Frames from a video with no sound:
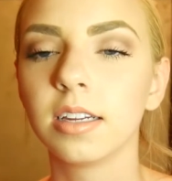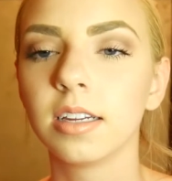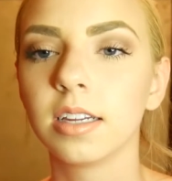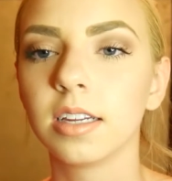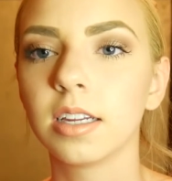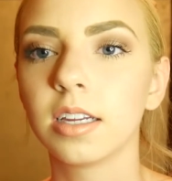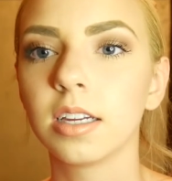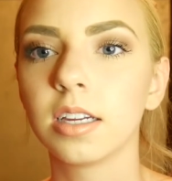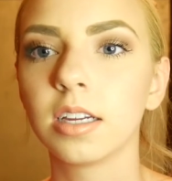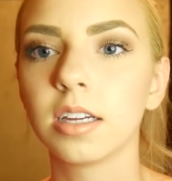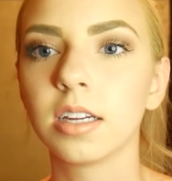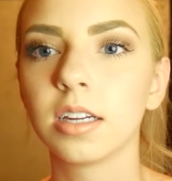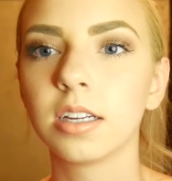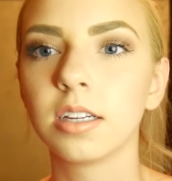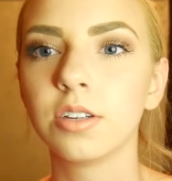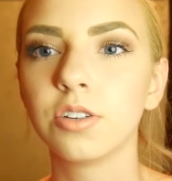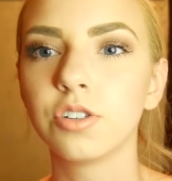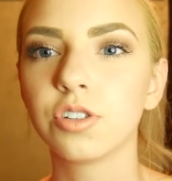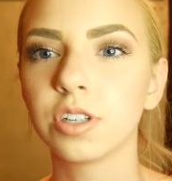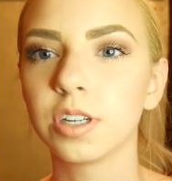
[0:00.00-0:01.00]
And
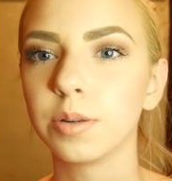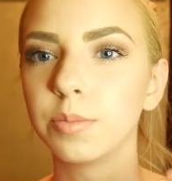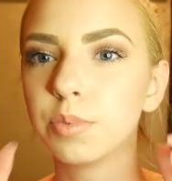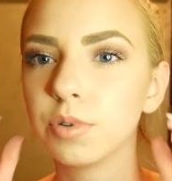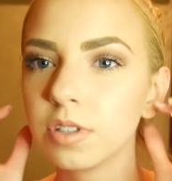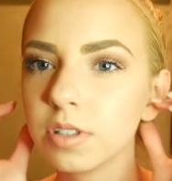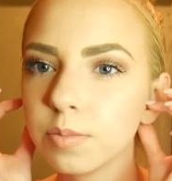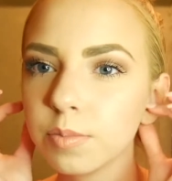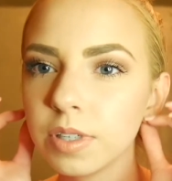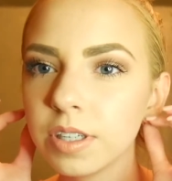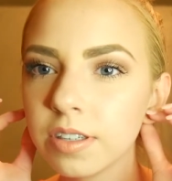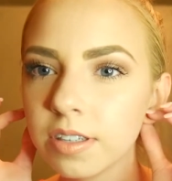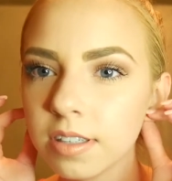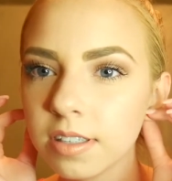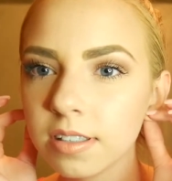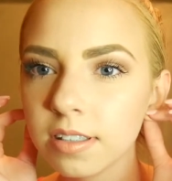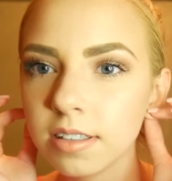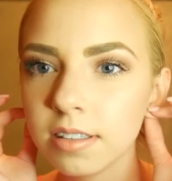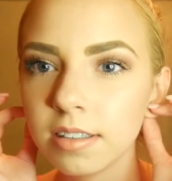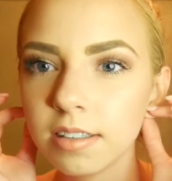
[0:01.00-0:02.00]
usually I put some
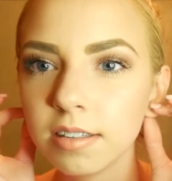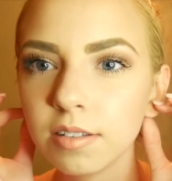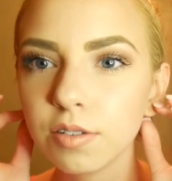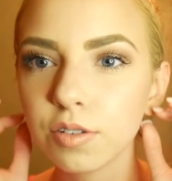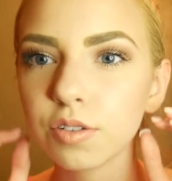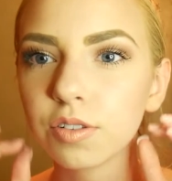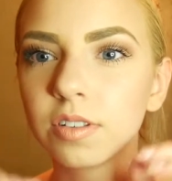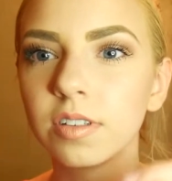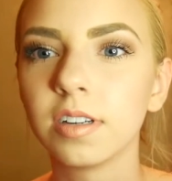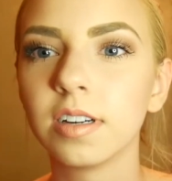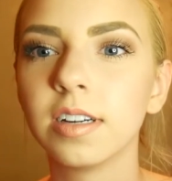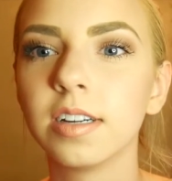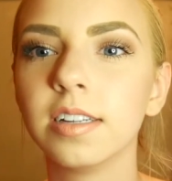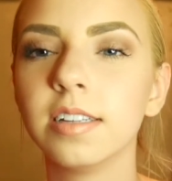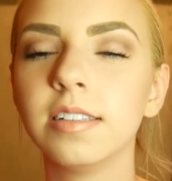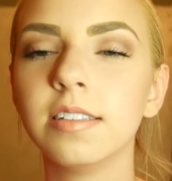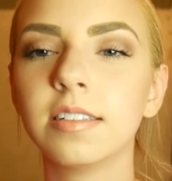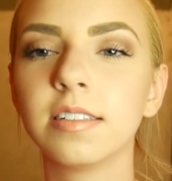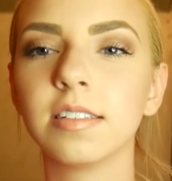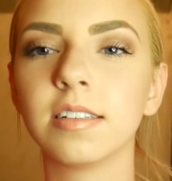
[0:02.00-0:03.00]
earrings in,
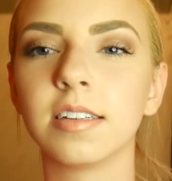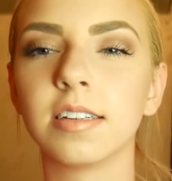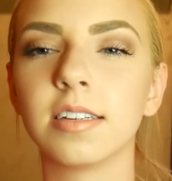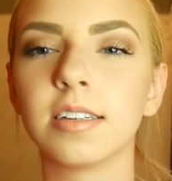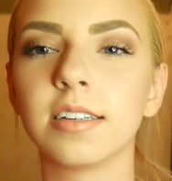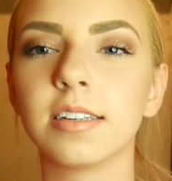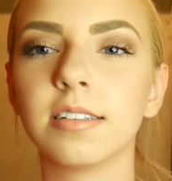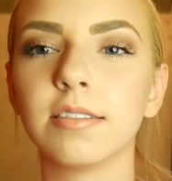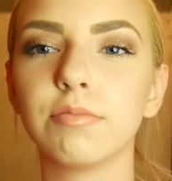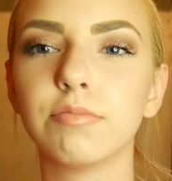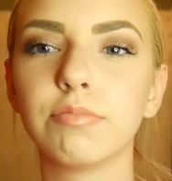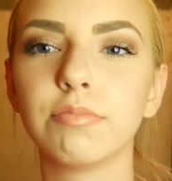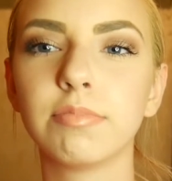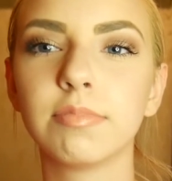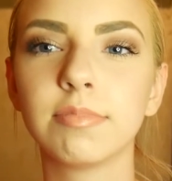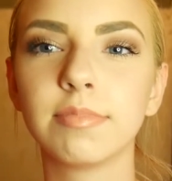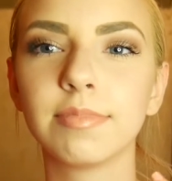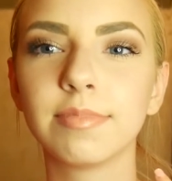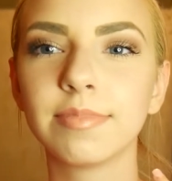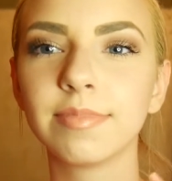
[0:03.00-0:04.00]
studs, and
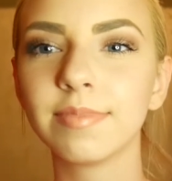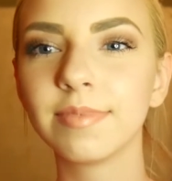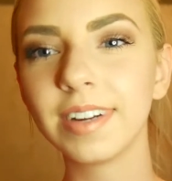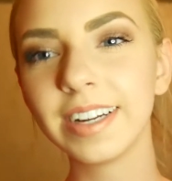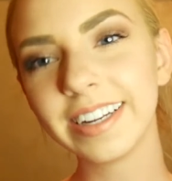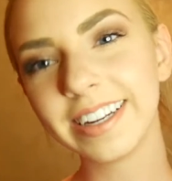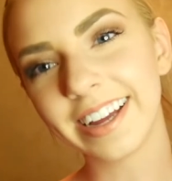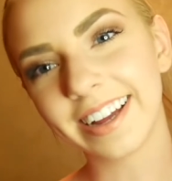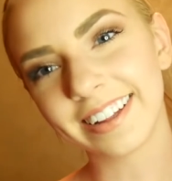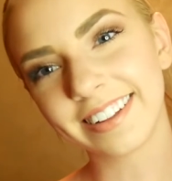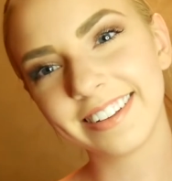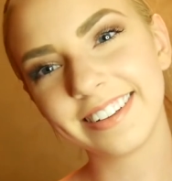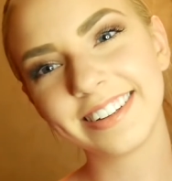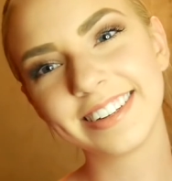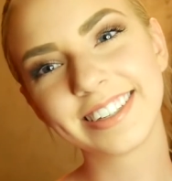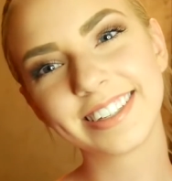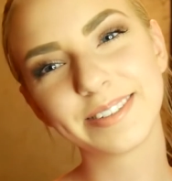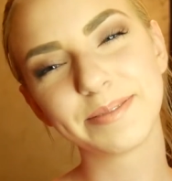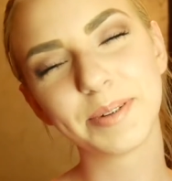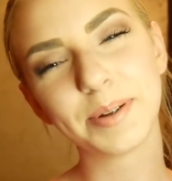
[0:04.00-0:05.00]
my
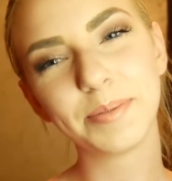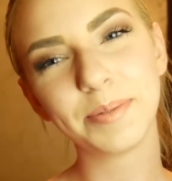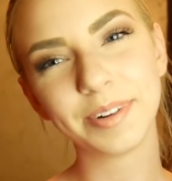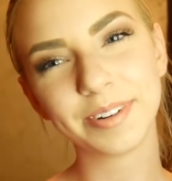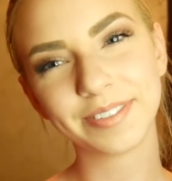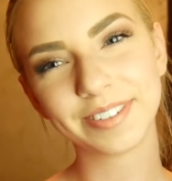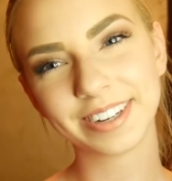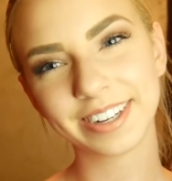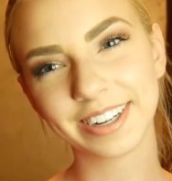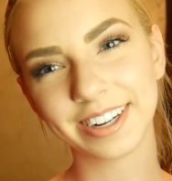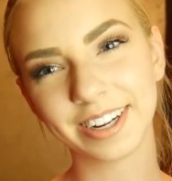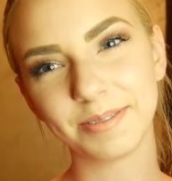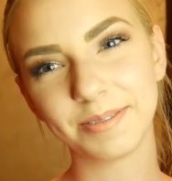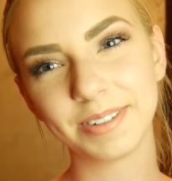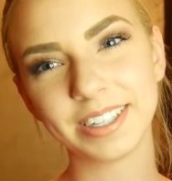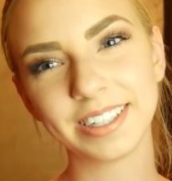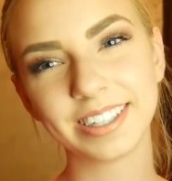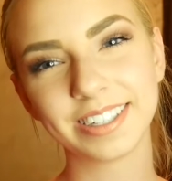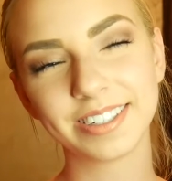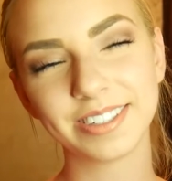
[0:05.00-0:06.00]
necklace that my boyfriend
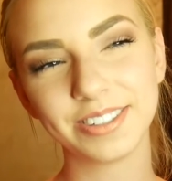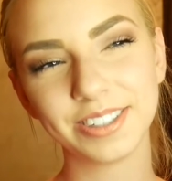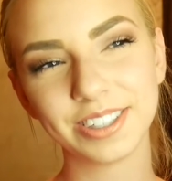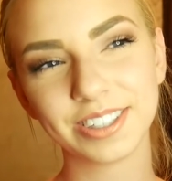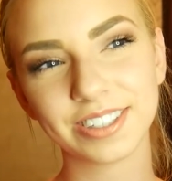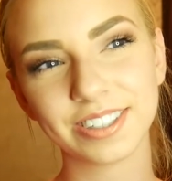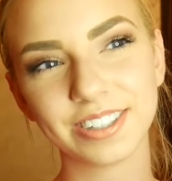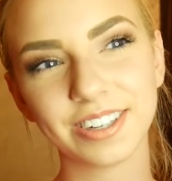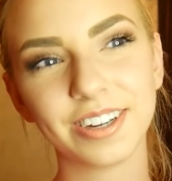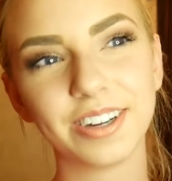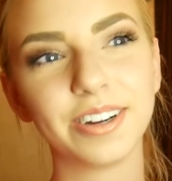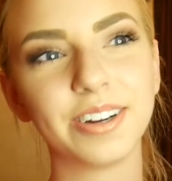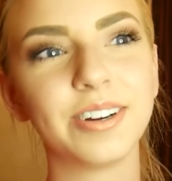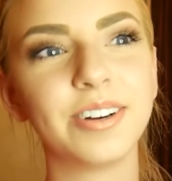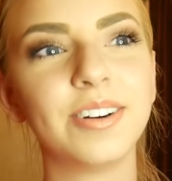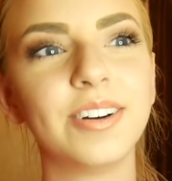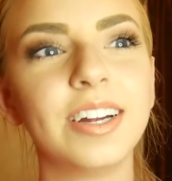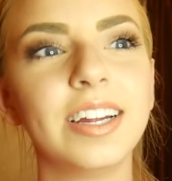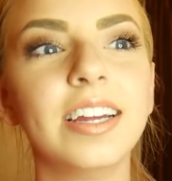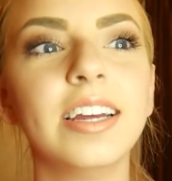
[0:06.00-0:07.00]
me like 2 years
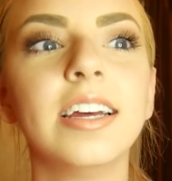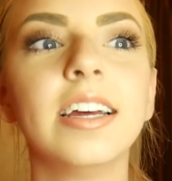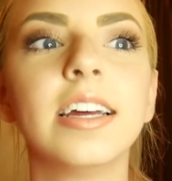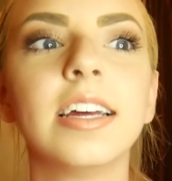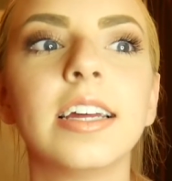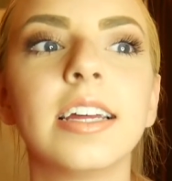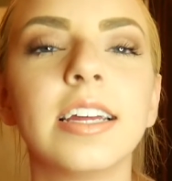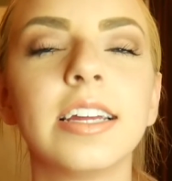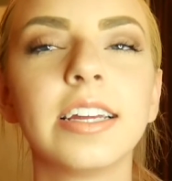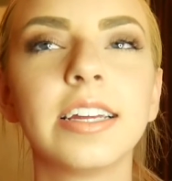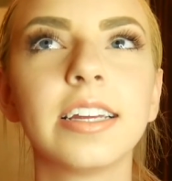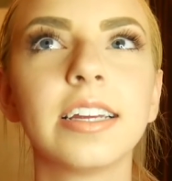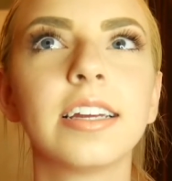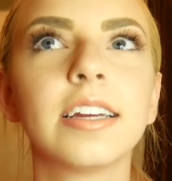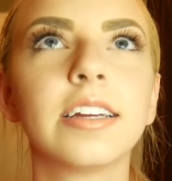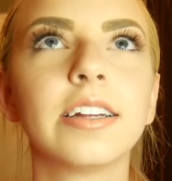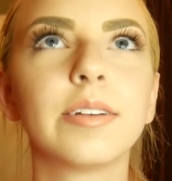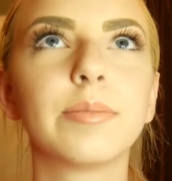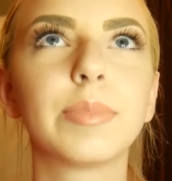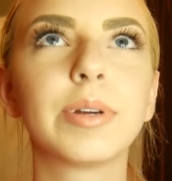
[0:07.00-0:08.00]
ago,
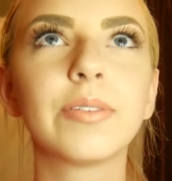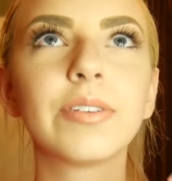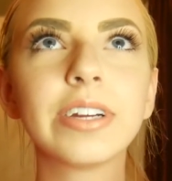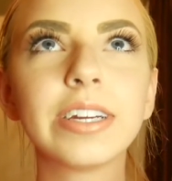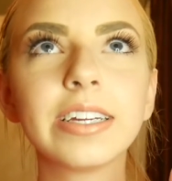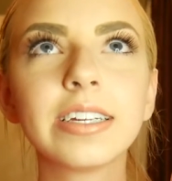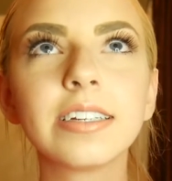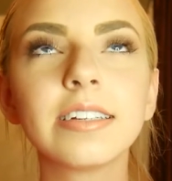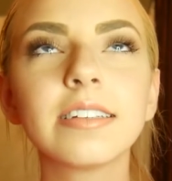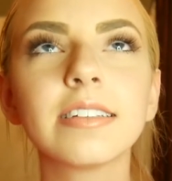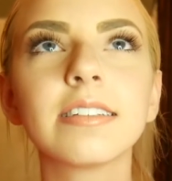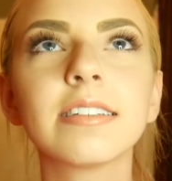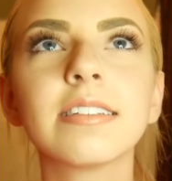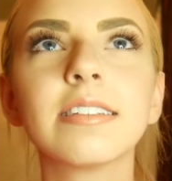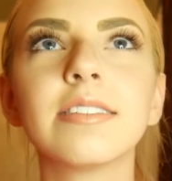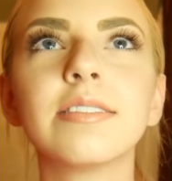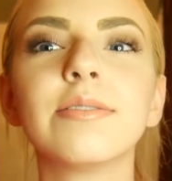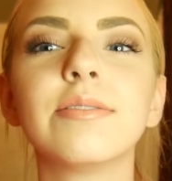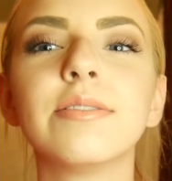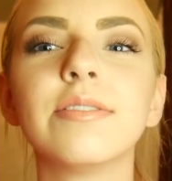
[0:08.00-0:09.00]
and my rings.
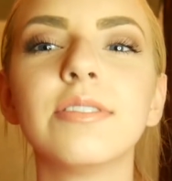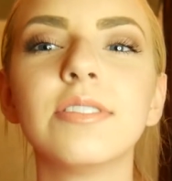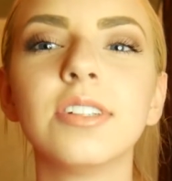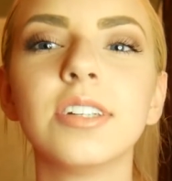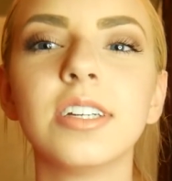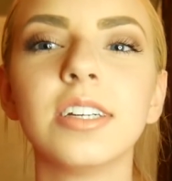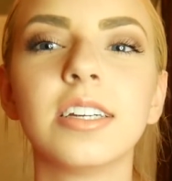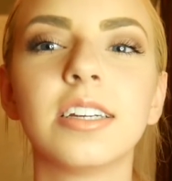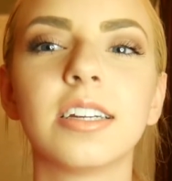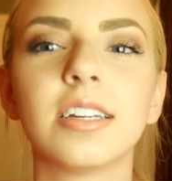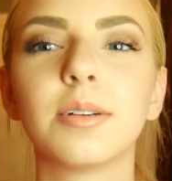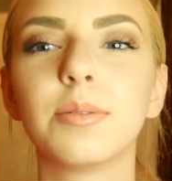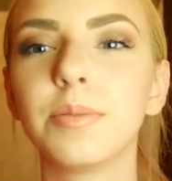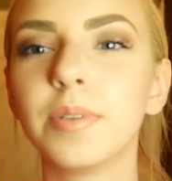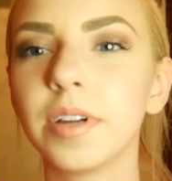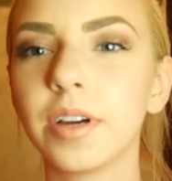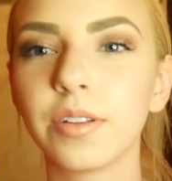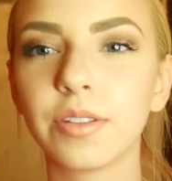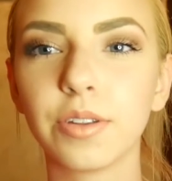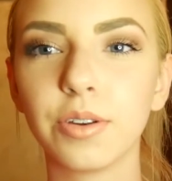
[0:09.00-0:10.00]
I'd
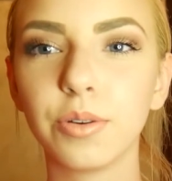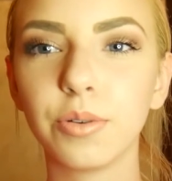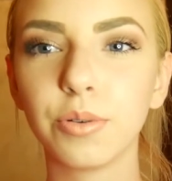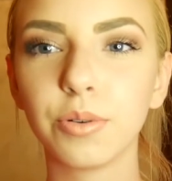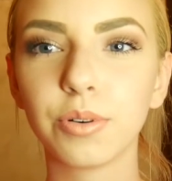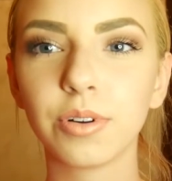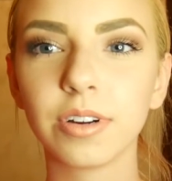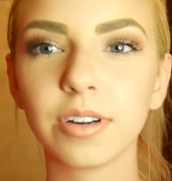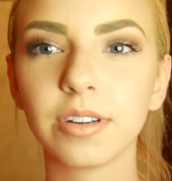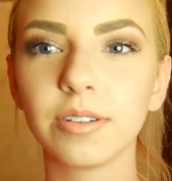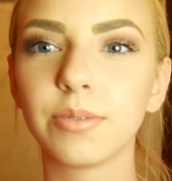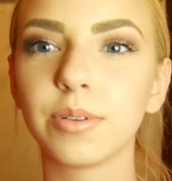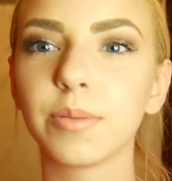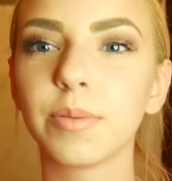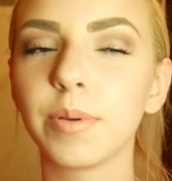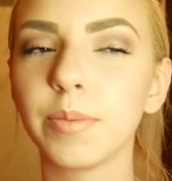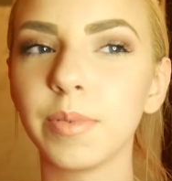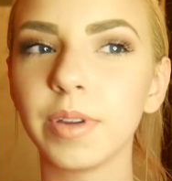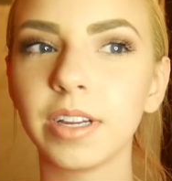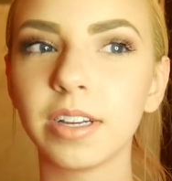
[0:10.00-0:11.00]
be out the door,
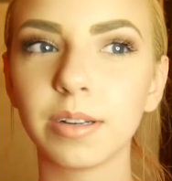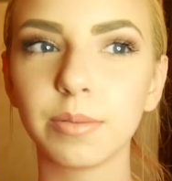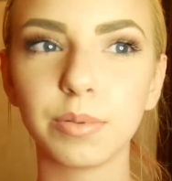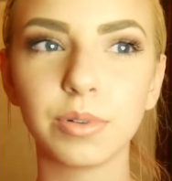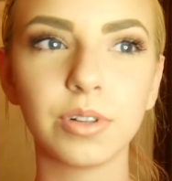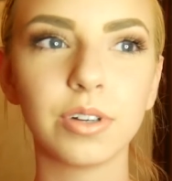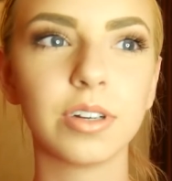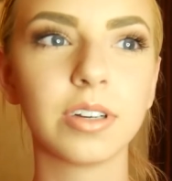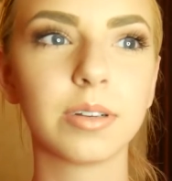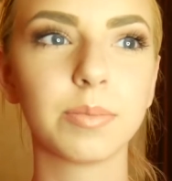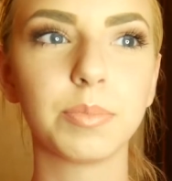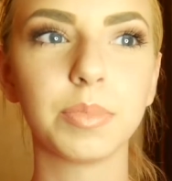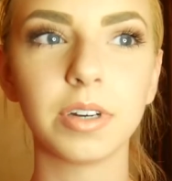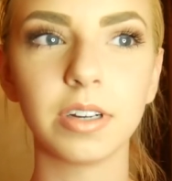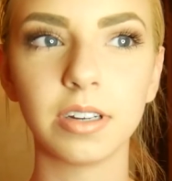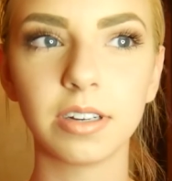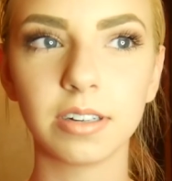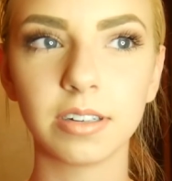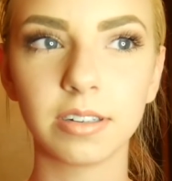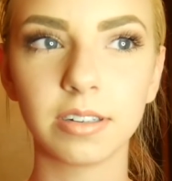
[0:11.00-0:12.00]
my makeup look, but